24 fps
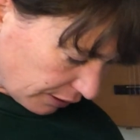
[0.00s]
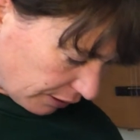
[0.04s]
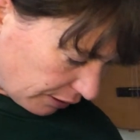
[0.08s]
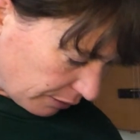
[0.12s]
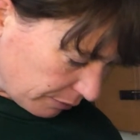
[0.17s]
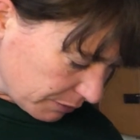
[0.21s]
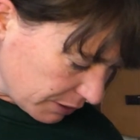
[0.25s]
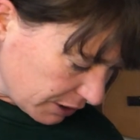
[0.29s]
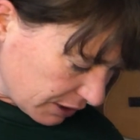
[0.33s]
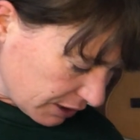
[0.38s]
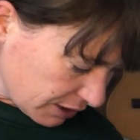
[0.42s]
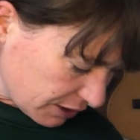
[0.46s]

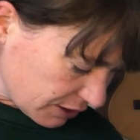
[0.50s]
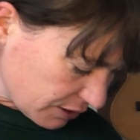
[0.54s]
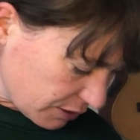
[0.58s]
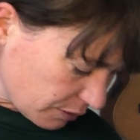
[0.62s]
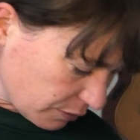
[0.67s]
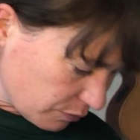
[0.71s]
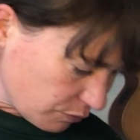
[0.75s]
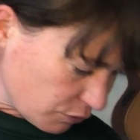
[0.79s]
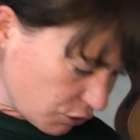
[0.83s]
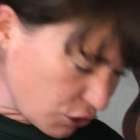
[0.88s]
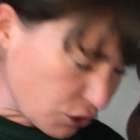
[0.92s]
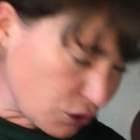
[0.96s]
meaning to
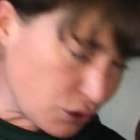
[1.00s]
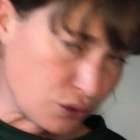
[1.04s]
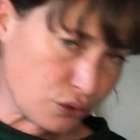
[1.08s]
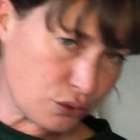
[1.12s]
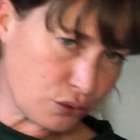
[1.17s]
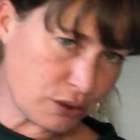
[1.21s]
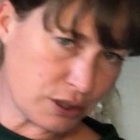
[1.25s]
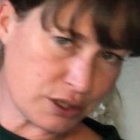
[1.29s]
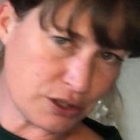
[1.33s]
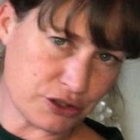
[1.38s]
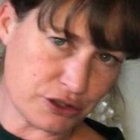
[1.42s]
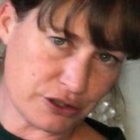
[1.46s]

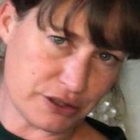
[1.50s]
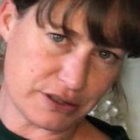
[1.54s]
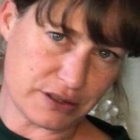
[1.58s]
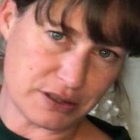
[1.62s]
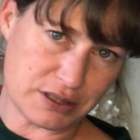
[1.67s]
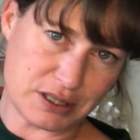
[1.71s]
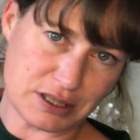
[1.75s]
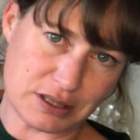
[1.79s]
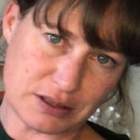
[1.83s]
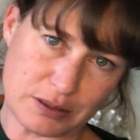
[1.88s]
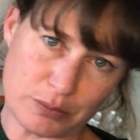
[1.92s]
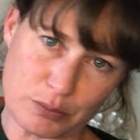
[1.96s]
do and just
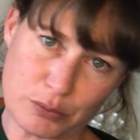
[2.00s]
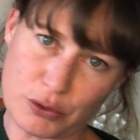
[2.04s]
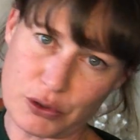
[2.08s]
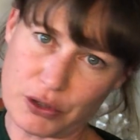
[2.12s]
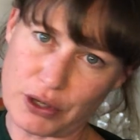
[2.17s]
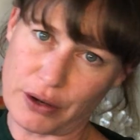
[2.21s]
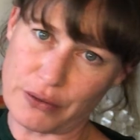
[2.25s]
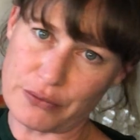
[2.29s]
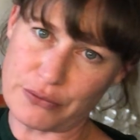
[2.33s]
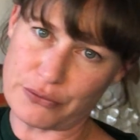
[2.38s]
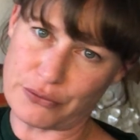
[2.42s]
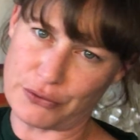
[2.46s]
put
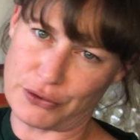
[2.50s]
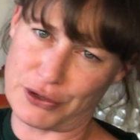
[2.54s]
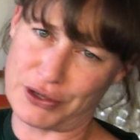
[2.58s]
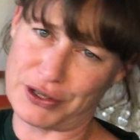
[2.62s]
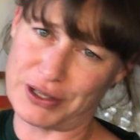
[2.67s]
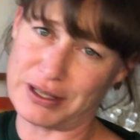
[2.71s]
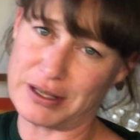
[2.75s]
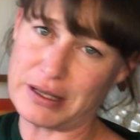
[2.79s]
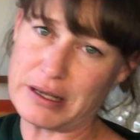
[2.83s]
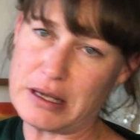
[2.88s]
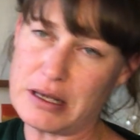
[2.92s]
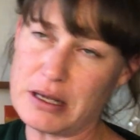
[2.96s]
off for
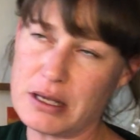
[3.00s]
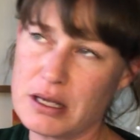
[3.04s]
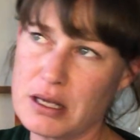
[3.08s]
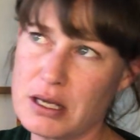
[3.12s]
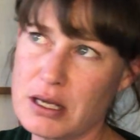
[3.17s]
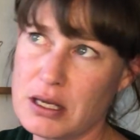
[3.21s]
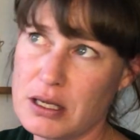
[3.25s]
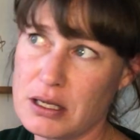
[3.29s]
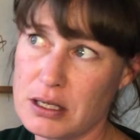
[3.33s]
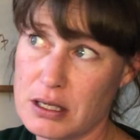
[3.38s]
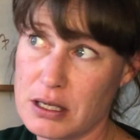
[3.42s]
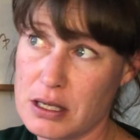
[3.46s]

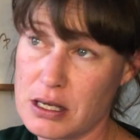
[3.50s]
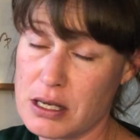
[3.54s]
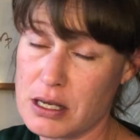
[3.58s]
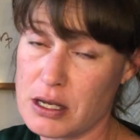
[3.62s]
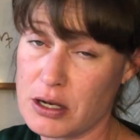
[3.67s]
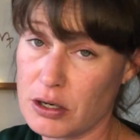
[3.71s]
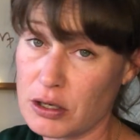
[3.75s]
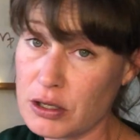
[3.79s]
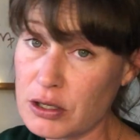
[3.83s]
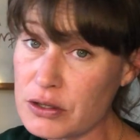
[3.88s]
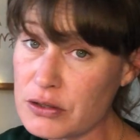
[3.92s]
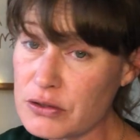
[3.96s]

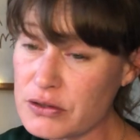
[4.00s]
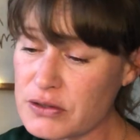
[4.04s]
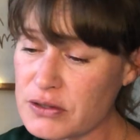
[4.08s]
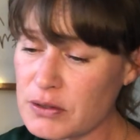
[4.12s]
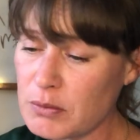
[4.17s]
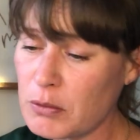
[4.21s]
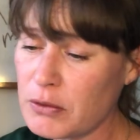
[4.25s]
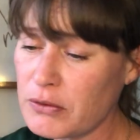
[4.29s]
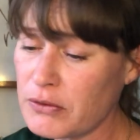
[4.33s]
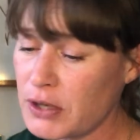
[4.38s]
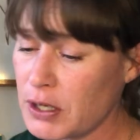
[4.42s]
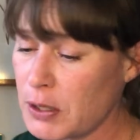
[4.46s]
years,
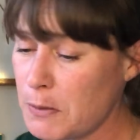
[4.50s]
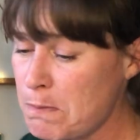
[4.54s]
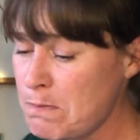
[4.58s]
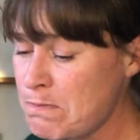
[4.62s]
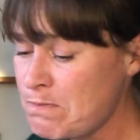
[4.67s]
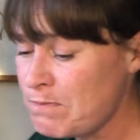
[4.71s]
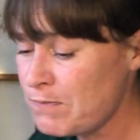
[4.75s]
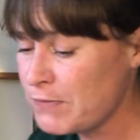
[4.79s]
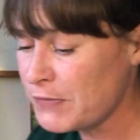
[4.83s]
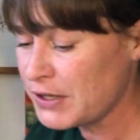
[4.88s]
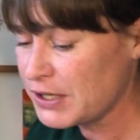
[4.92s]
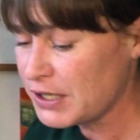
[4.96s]
some of it.
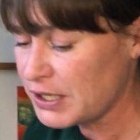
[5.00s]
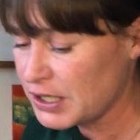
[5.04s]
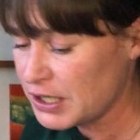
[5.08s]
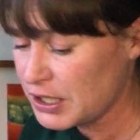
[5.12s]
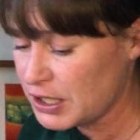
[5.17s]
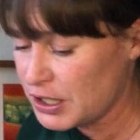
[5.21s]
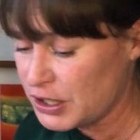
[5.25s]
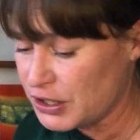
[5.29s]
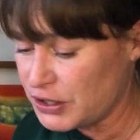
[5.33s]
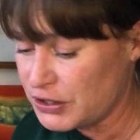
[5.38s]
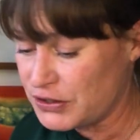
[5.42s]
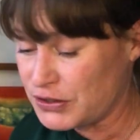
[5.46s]

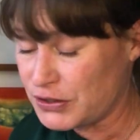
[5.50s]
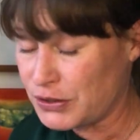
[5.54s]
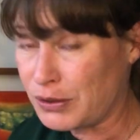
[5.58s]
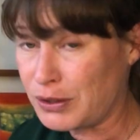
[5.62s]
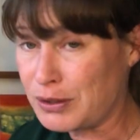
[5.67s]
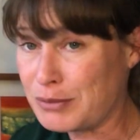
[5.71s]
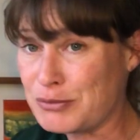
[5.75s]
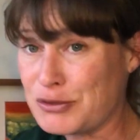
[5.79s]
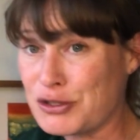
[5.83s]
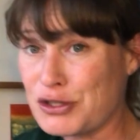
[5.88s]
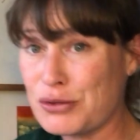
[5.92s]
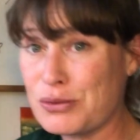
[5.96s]
So
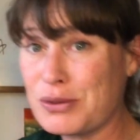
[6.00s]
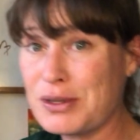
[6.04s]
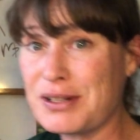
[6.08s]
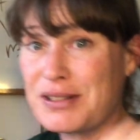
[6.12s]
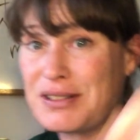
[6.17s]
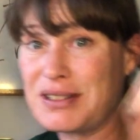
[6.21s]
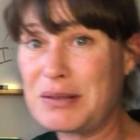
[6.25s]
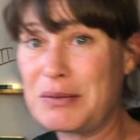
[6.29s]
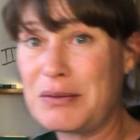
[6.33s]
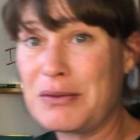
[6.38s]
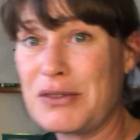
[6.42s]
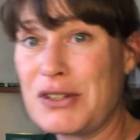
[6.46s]
I'm doing
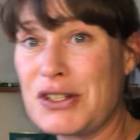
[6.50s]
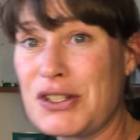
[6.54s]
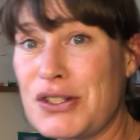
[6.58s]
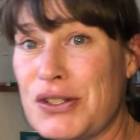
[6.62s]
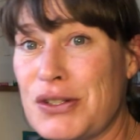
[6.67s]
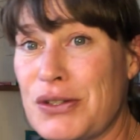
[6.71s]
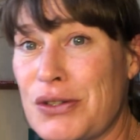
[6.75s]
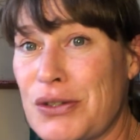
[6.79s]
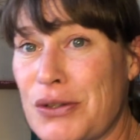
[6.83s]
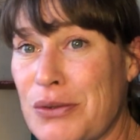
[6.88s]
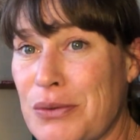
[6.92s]
some of it too.